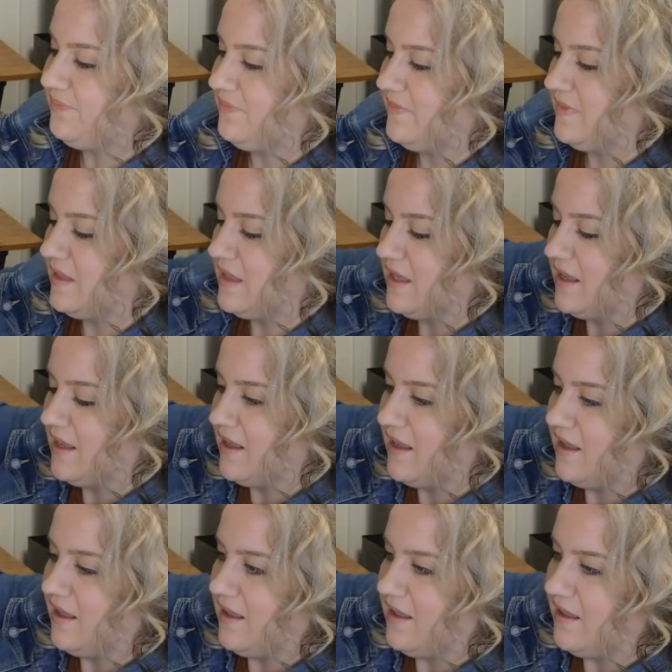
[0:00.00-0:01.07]

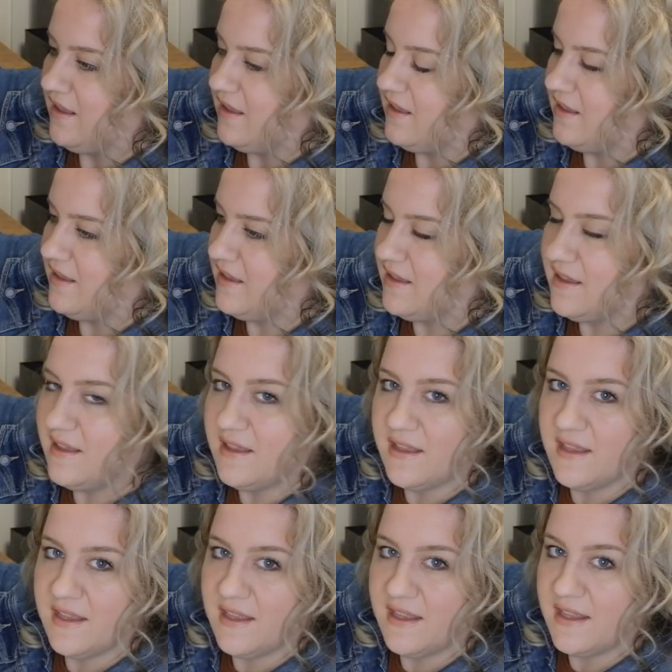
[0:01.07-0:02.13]

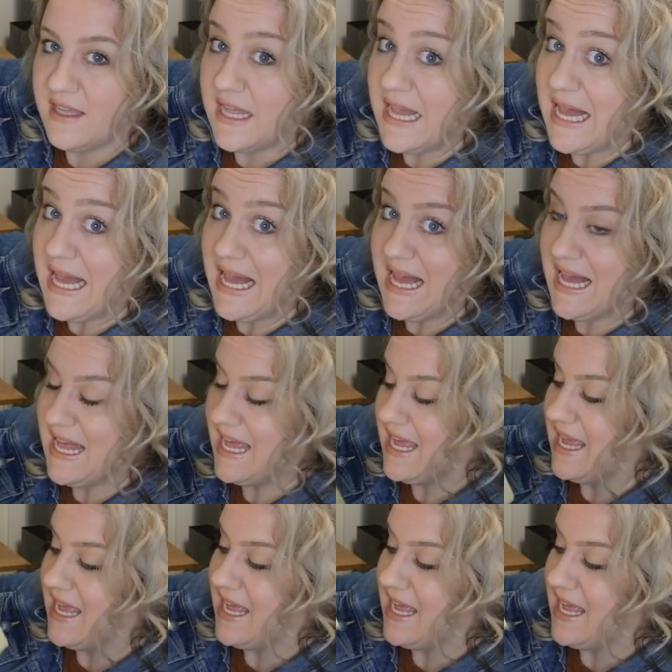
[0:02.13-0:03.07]
[no speech]